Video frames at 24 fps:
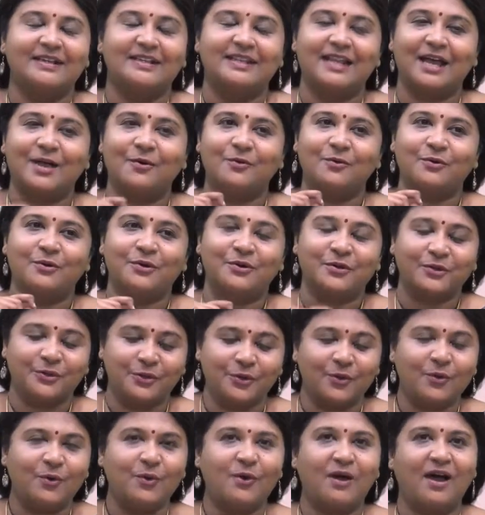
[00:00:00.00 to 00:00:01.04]
now
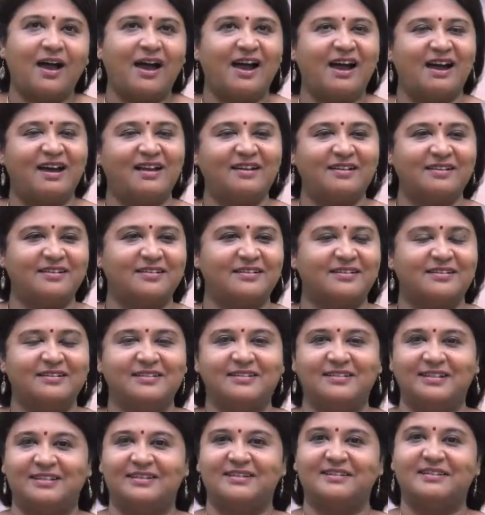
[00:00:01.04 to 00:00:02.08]
you are
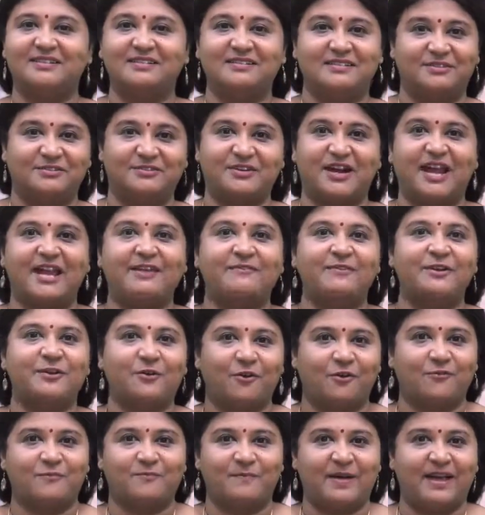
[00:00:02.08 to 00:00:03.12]
the driver
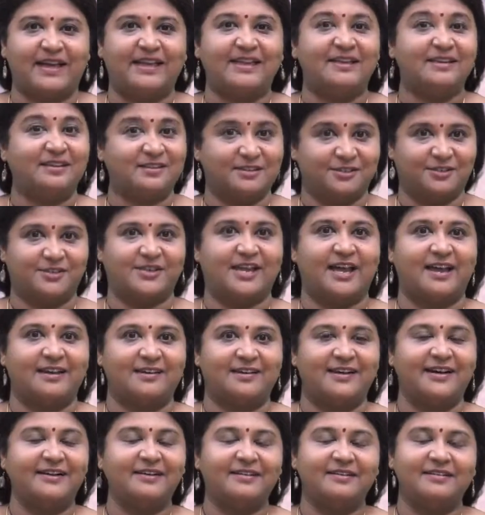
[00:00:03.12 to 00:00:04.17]
of my
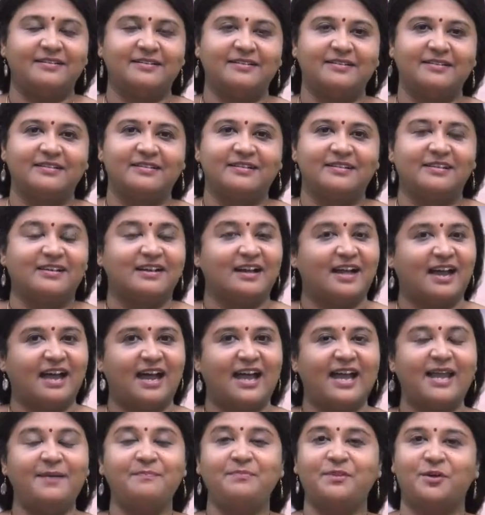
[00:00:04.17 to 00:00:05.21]
chariot.
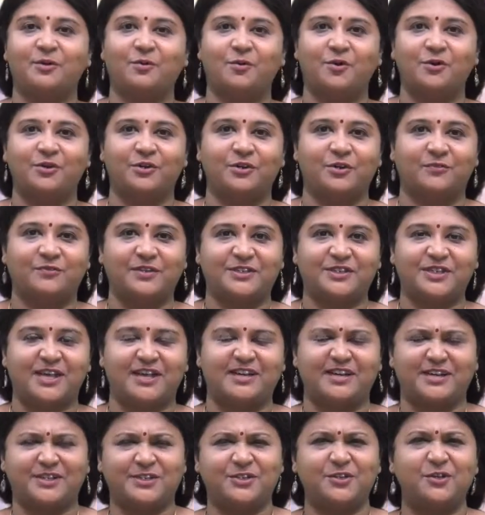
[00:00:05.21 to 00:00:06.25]
I am the owner of the
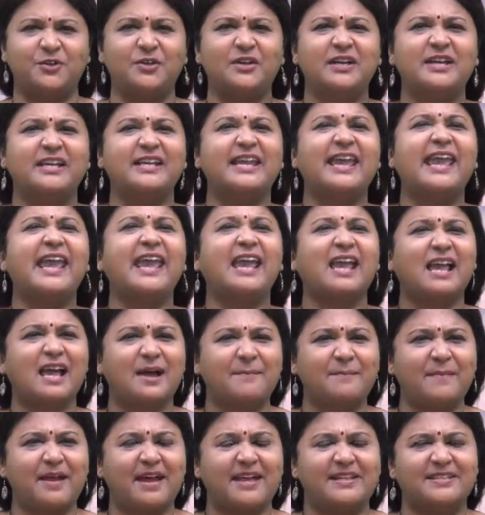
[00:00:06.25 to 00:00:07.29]
chariot. So he
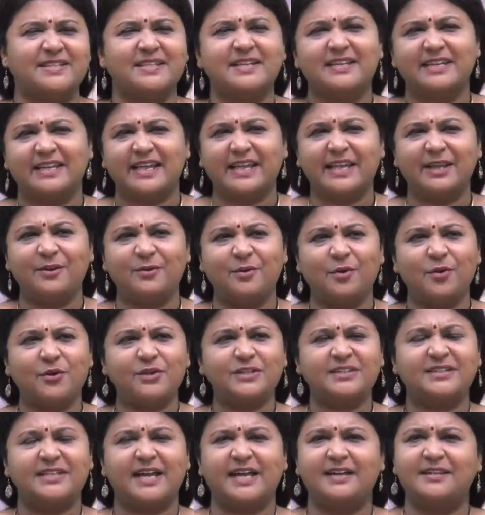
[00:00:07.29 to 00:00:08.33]
commands, he
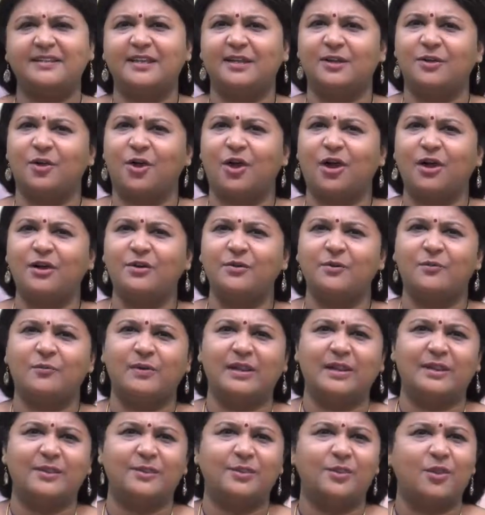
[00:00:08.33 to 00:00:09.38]
knows that the Lord
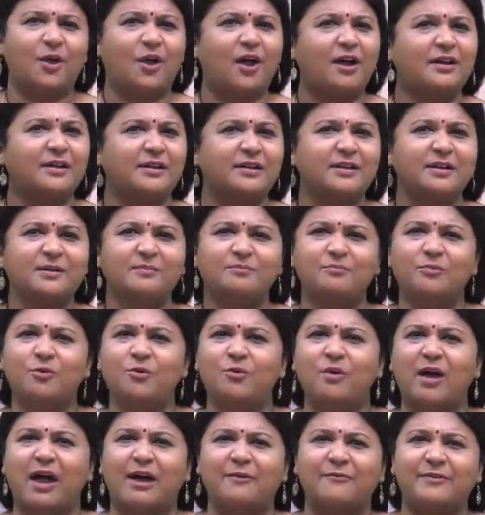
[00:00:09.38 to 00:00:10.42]
will not
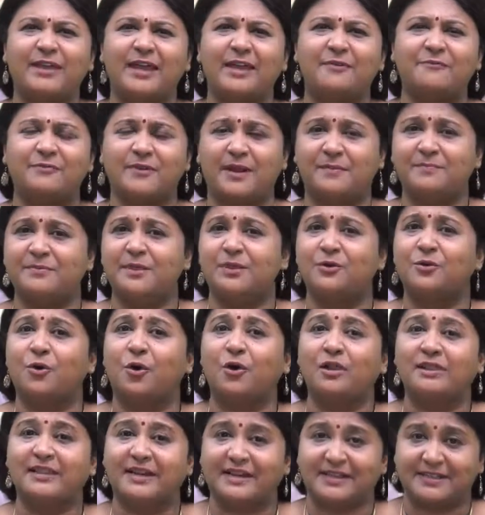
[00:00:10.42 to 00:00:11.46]
move away from the
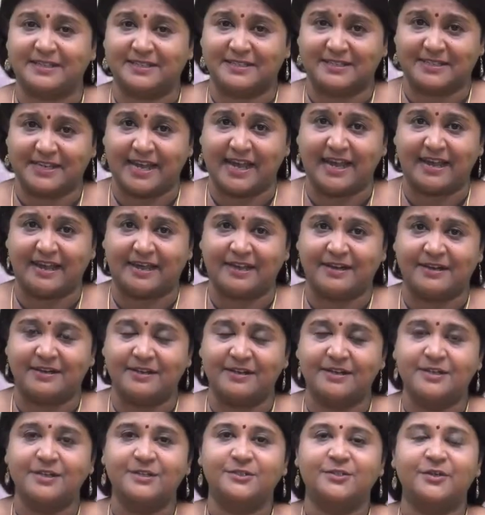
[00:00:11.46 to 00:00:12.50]
role that is taken.
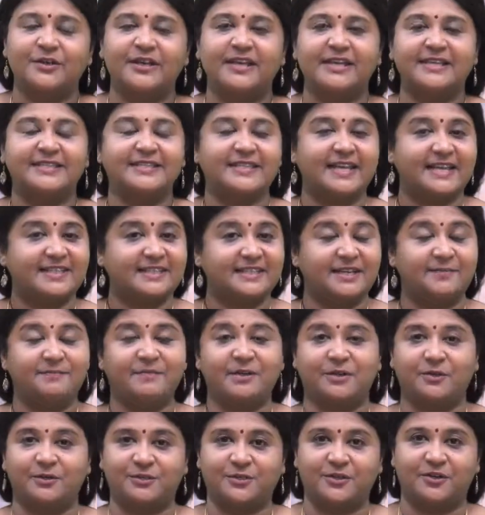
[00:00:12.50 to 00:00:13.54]
So he says that
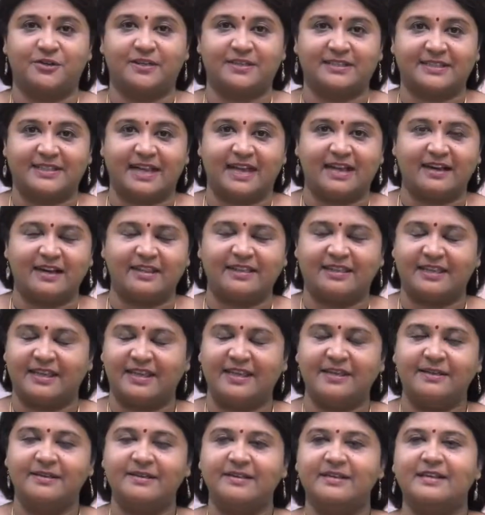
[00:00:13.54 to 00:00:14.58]
because you're a
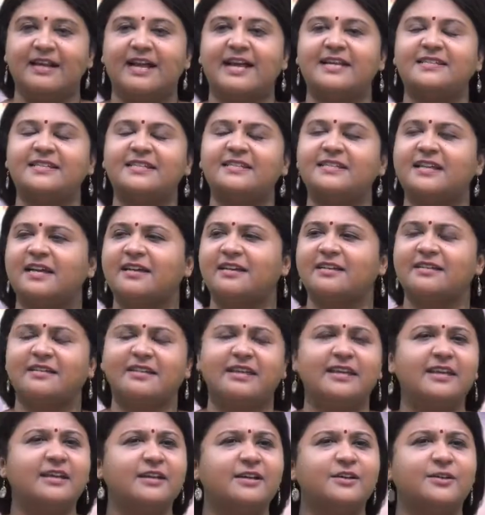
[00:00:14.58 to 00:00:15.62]
Sarathi, as a
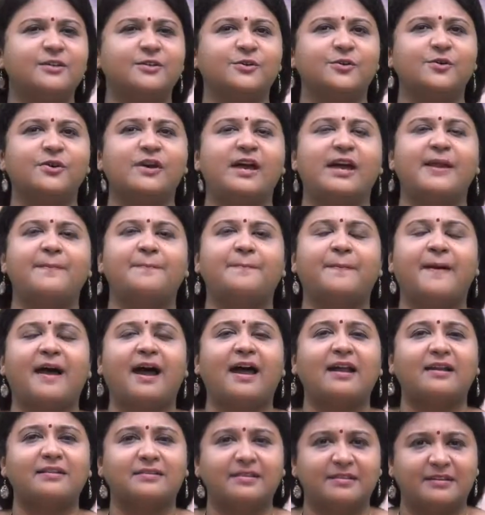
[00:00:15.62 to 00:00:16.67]
Sarathi, go and
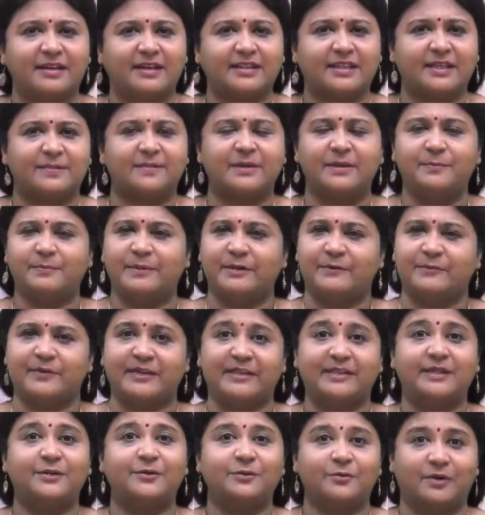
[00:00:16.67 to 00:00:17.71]
park the Ratham in
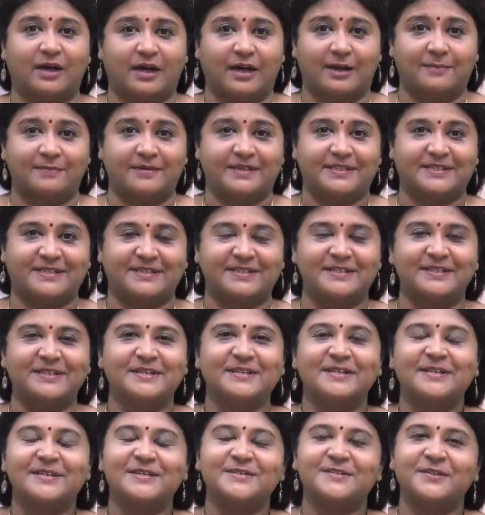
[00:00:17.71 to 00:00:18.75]
between the two armies.
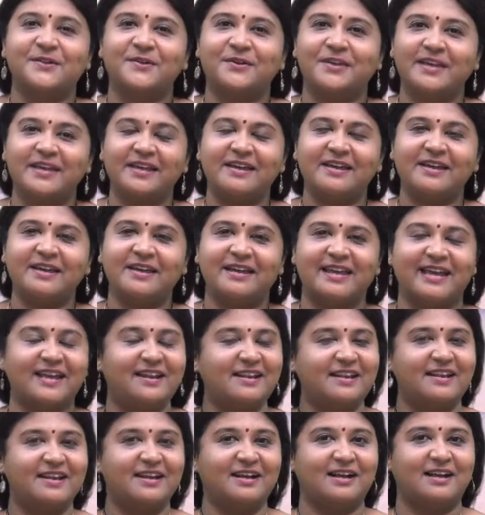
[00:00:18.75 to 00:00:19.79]
So here
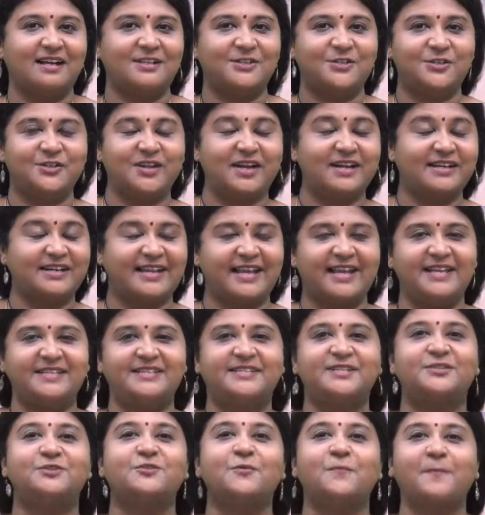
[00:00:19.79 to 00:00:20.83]
again, Arjuna takes
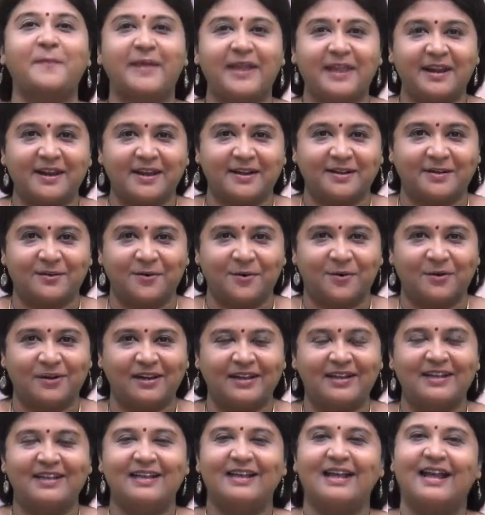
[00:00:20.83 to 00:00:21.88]
the superior
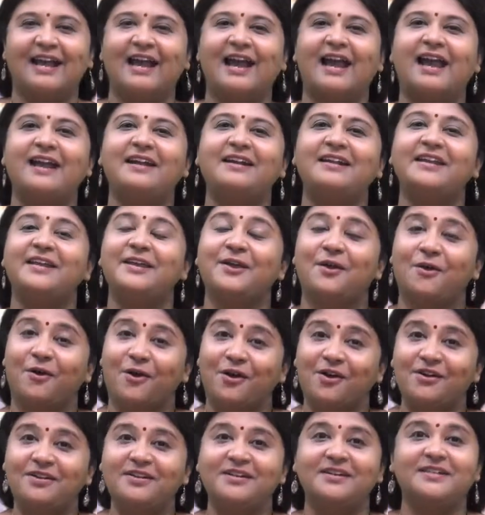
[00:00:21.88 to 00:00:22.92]
role and he
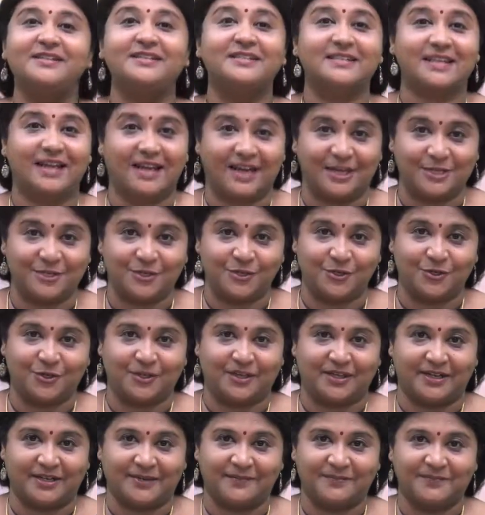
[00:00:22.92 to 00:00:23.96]
orders
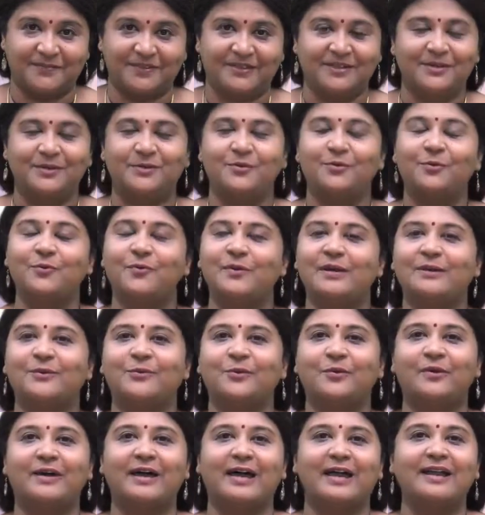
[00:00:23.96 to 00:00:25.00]
Achyutha, who will
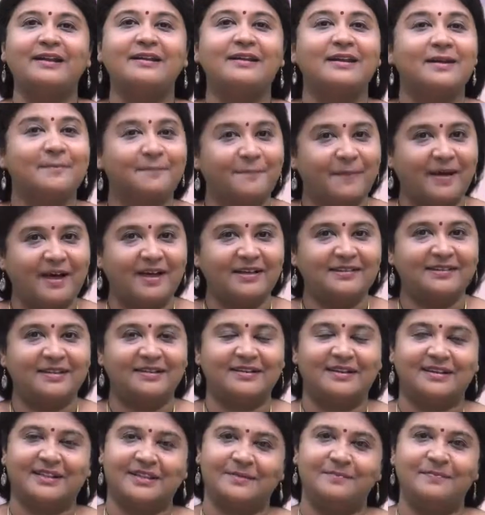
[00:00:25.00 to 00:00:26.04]
go and park the
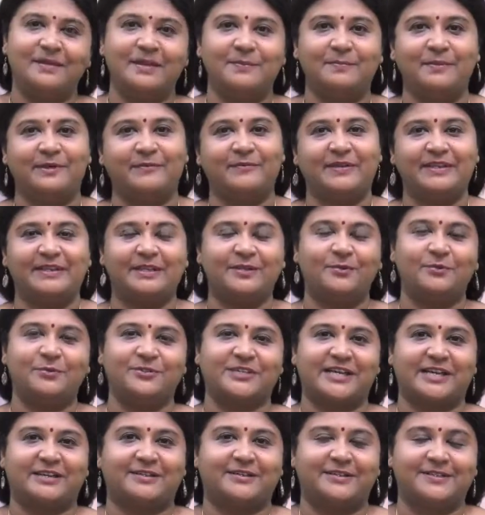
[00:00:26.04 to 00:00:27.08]
Ratham in between the two
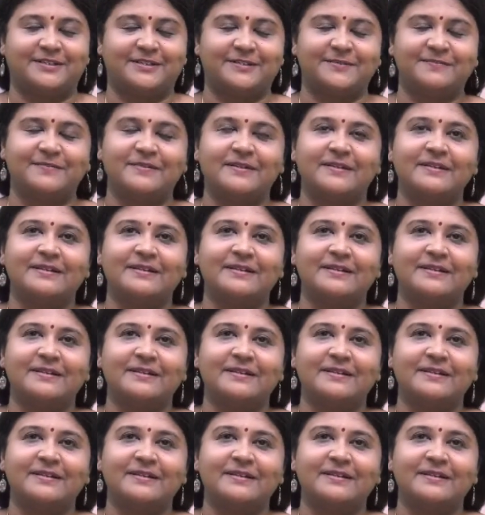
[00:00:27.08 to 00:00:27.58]
chariots,